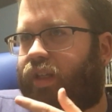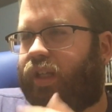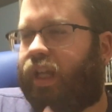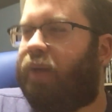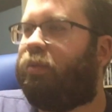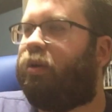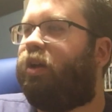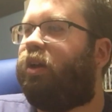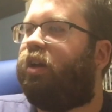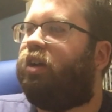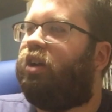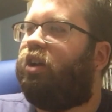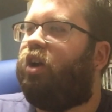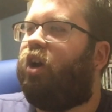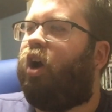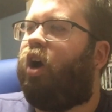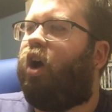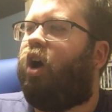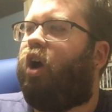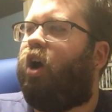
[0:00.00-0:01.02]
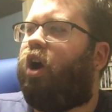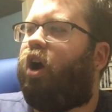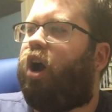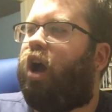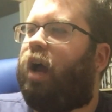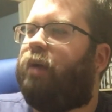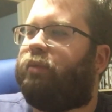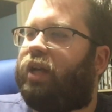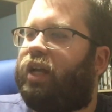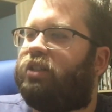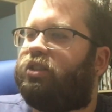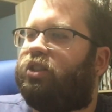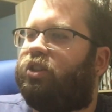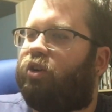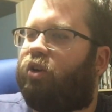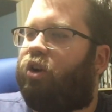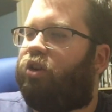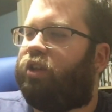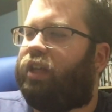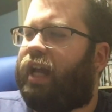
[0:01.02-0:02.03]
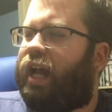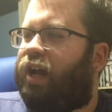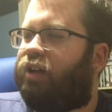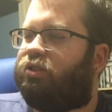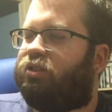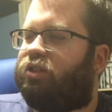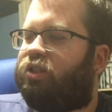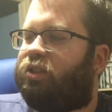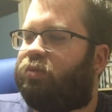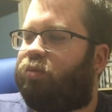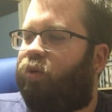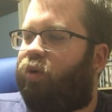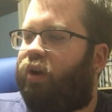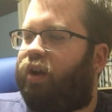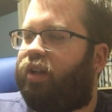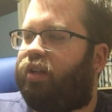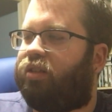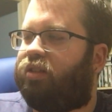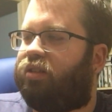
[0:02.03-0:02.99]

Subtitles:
Yeah, but I'm guessing they're on the outs at this point?